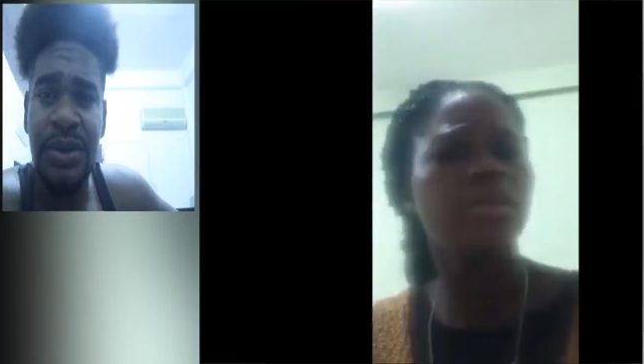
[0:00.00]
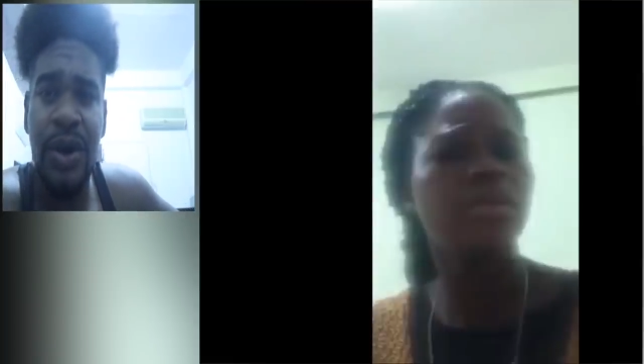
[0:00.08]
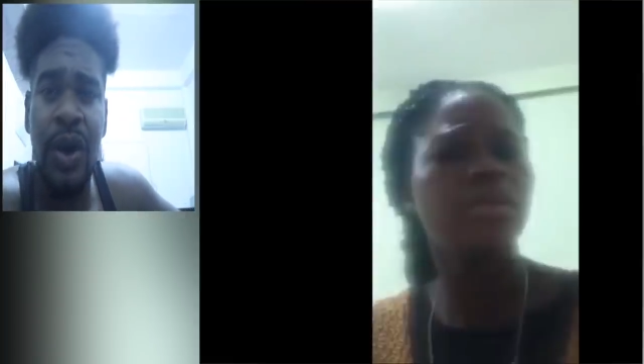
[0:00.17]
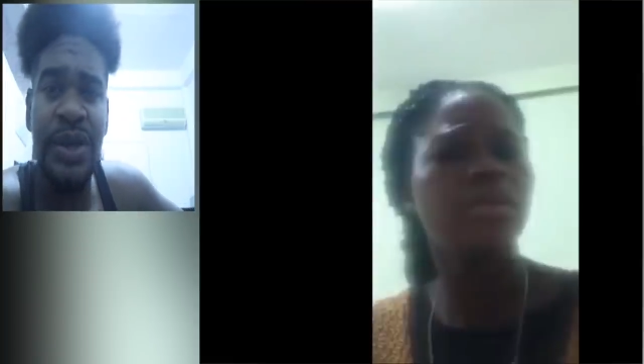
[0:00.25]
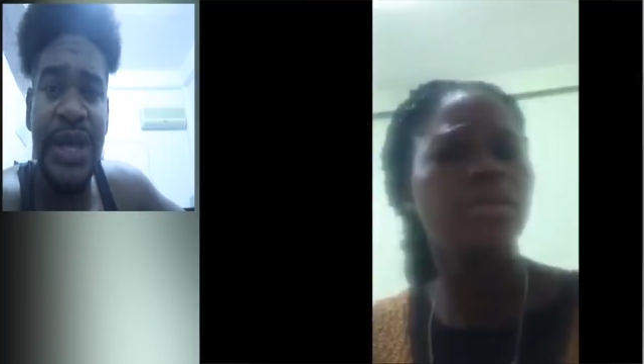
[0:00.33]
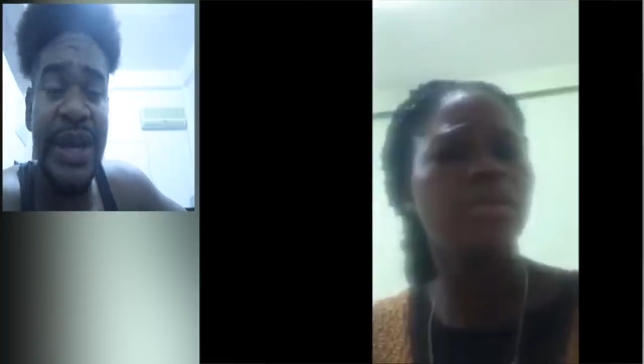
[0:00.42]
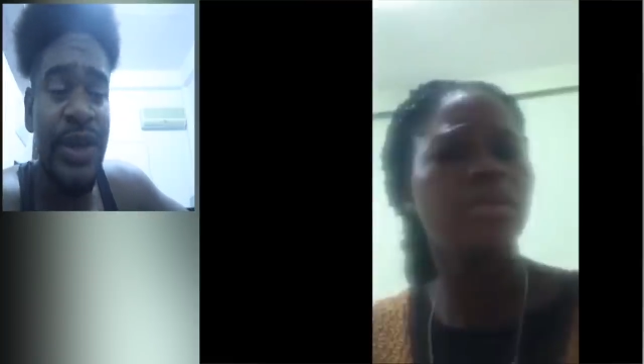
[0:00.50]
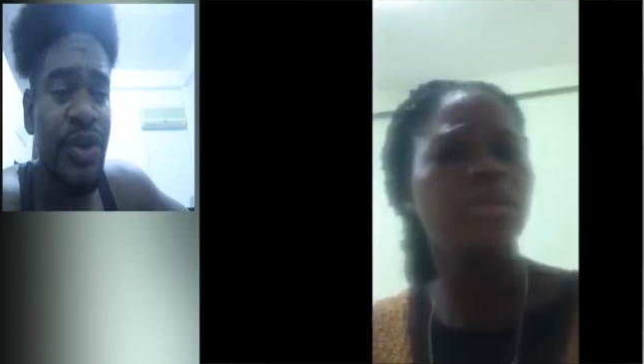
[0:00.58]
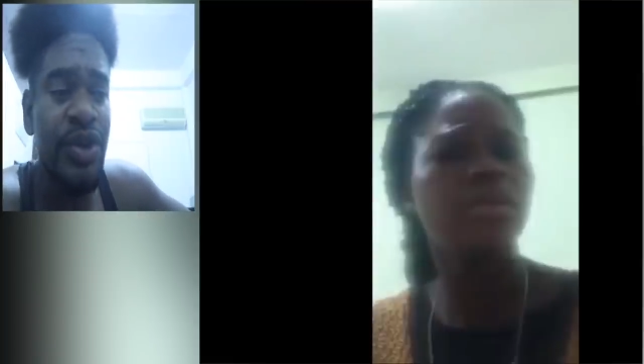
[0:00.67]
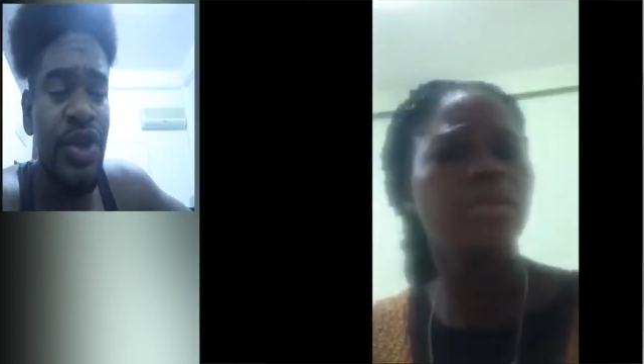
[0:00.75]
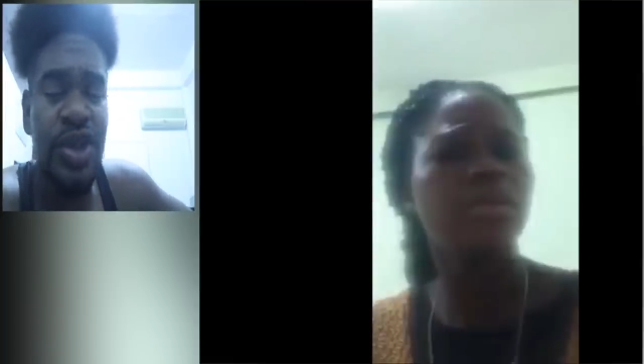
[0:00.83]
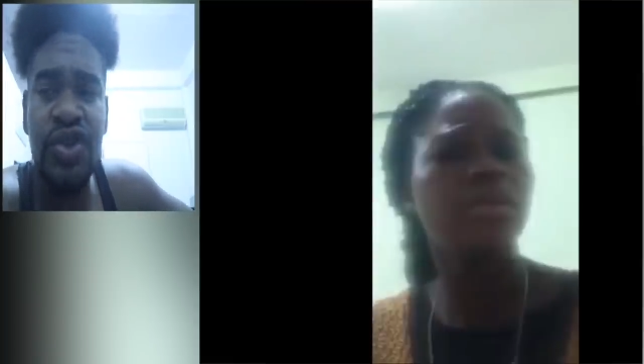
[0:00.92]
How then do
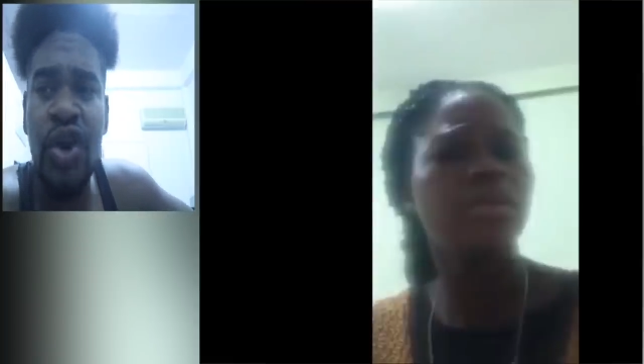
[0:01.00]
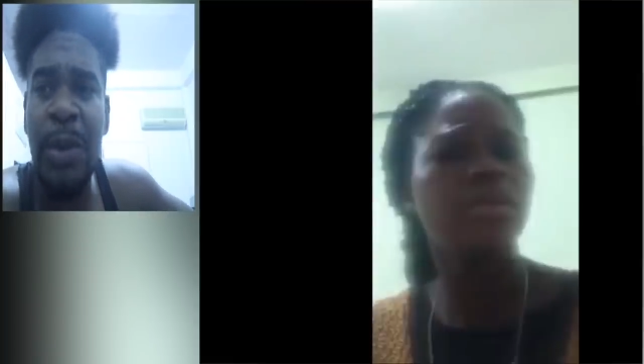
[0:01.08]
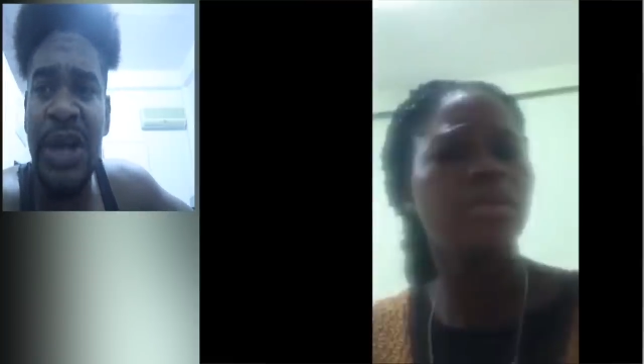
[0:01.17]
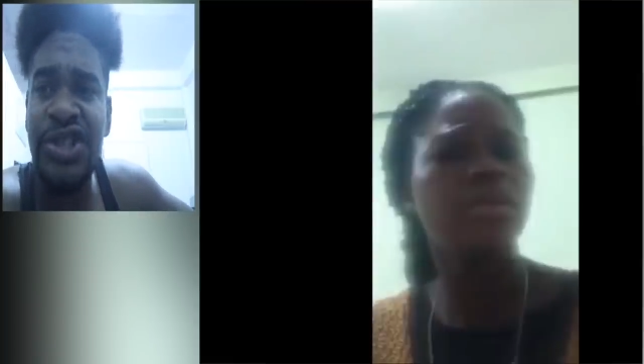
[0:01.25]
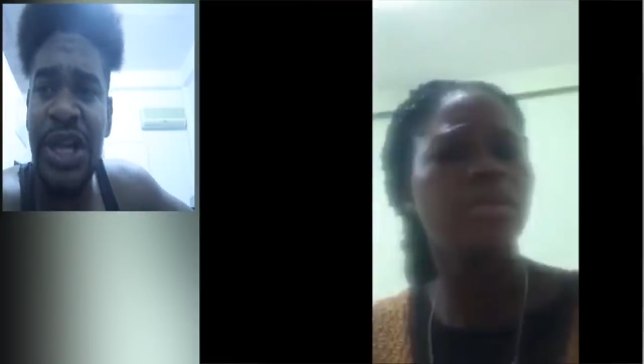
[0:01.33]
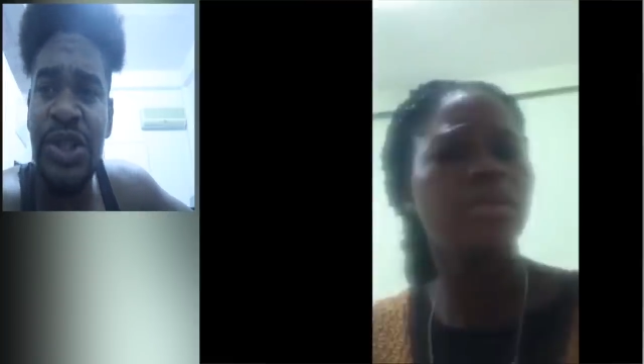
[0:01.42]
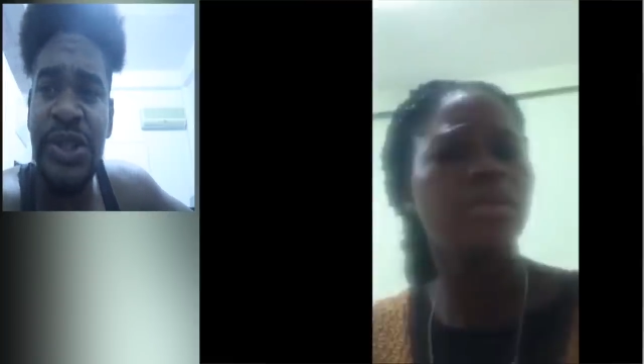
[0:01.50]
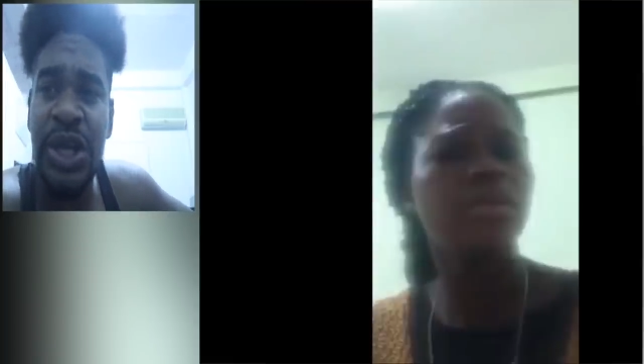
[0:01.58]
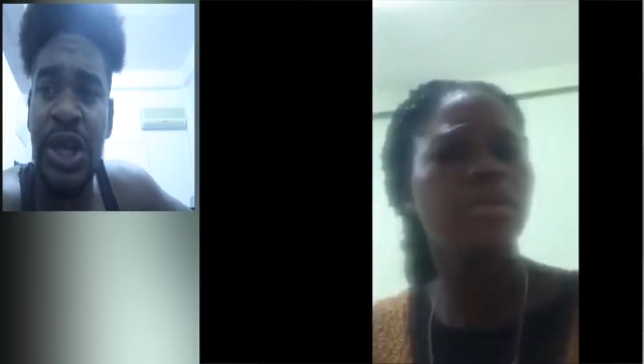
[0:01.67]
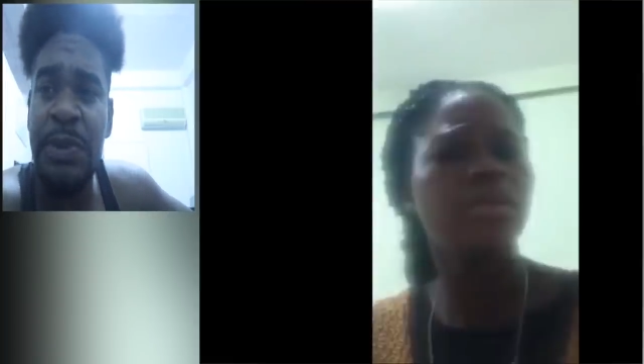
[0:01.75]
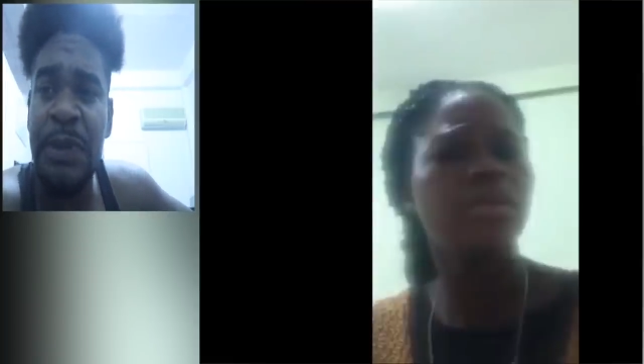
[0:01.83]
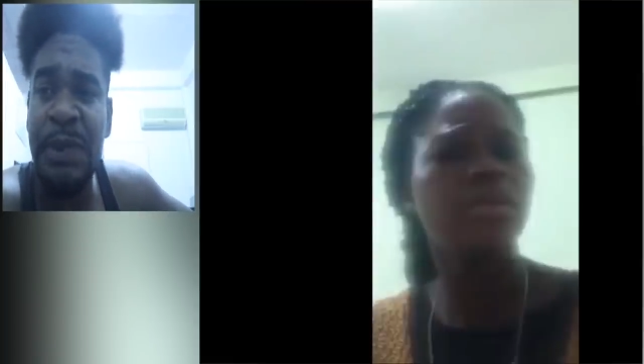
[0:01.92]
you just come and try to take
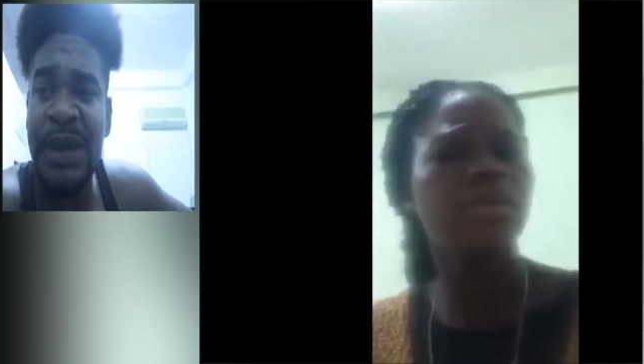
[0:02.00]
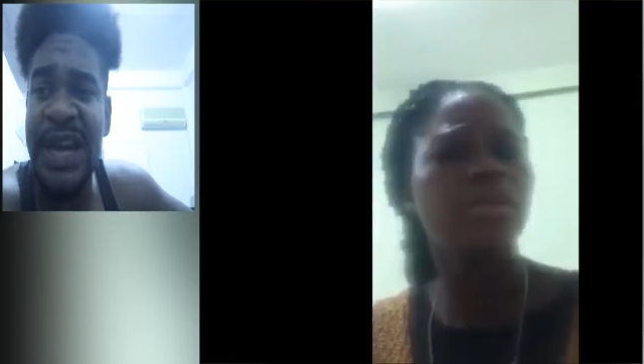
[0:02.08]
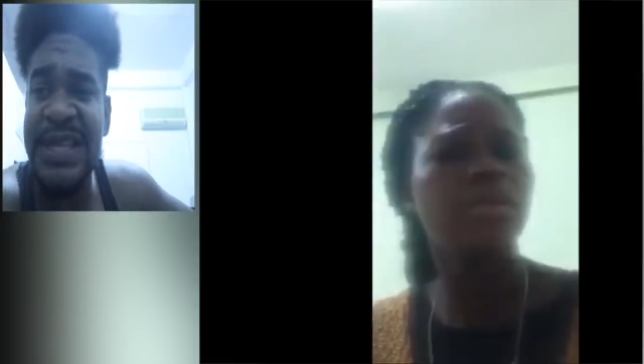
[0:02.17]
out the people you